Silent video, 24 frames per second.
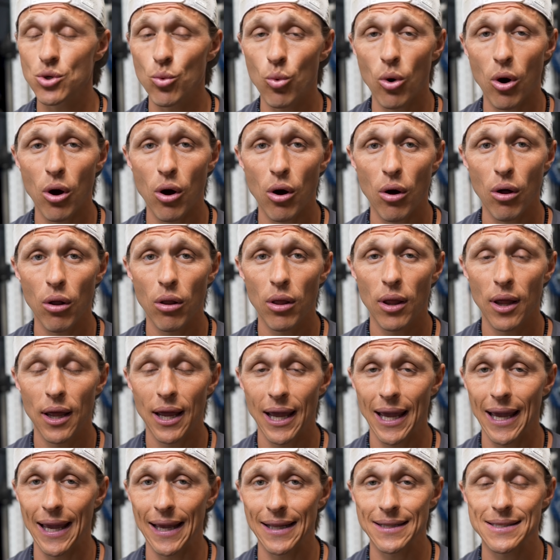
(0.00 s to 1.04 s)
to wall
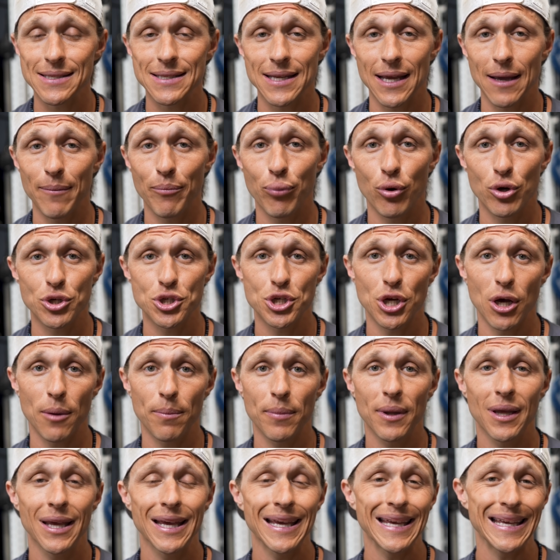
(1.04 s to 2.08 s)
handstand pushup
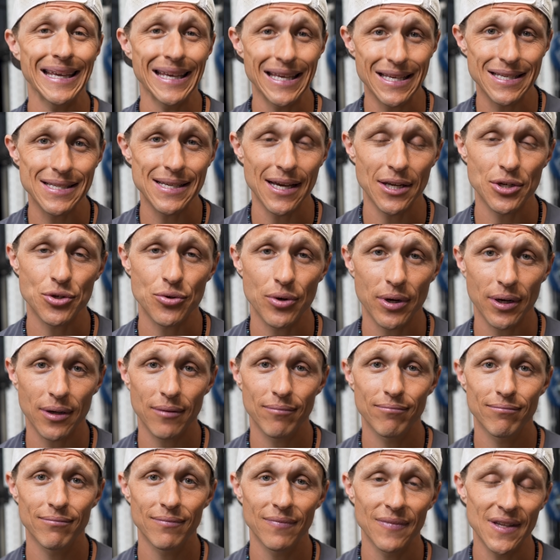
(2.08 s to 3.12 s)
eccentric.
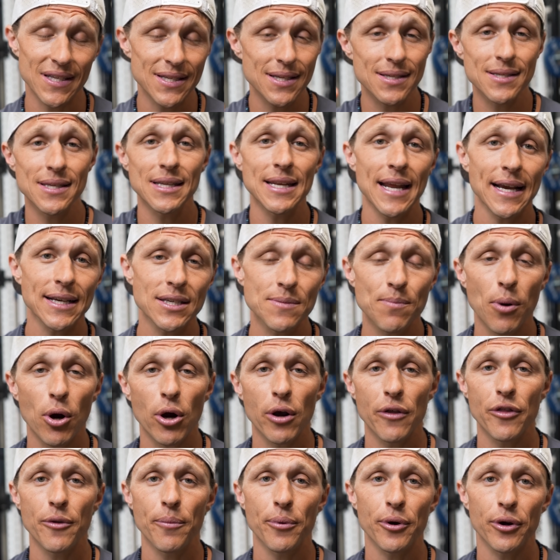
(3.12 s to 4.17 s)
This is the next
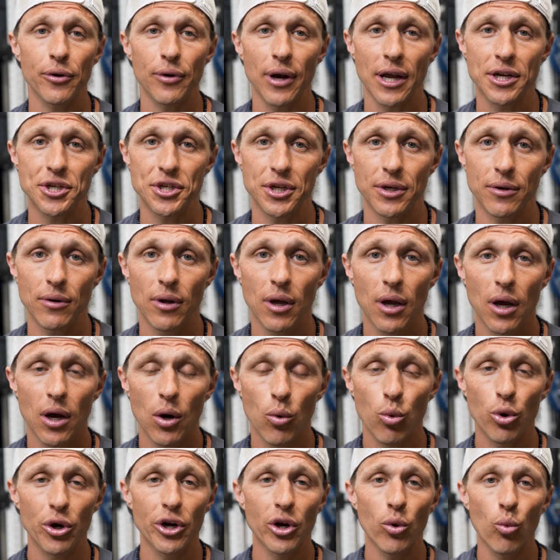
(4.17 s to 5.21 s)
part of the progression.
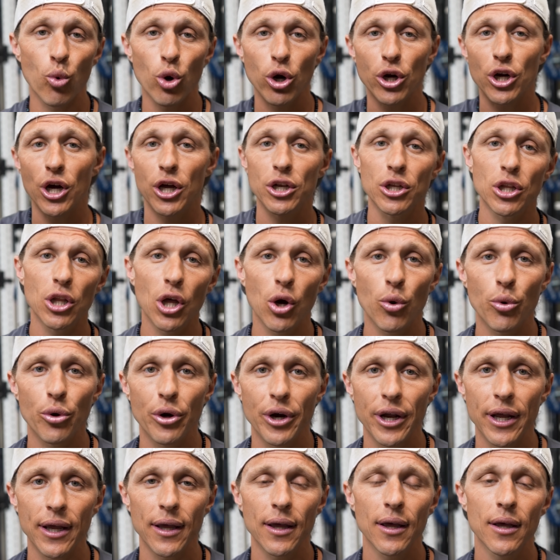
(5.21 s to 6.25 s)
We're gonna work on
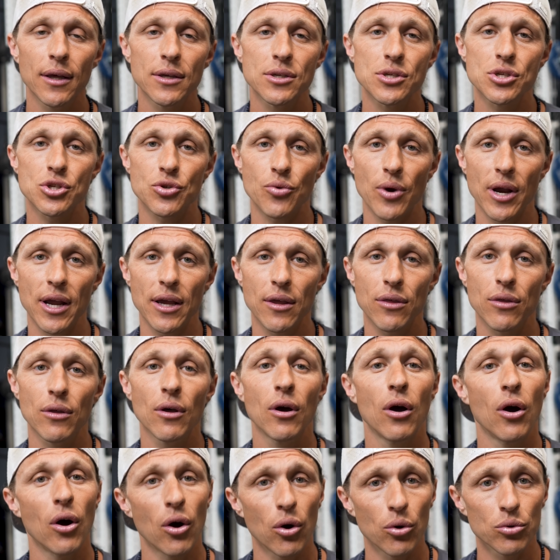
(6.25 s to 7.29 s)
lowering strength
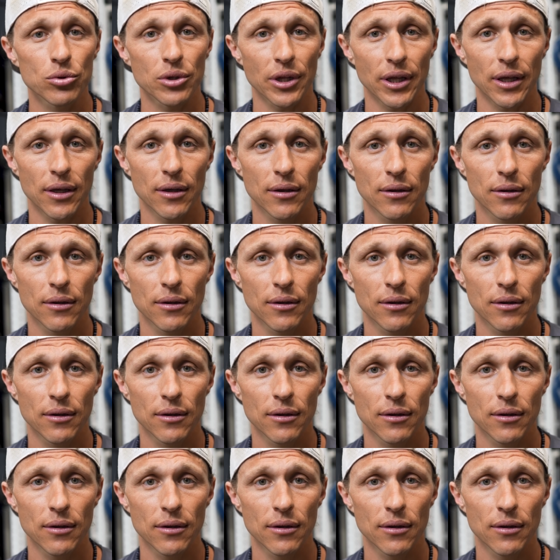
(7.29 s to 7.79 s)
only.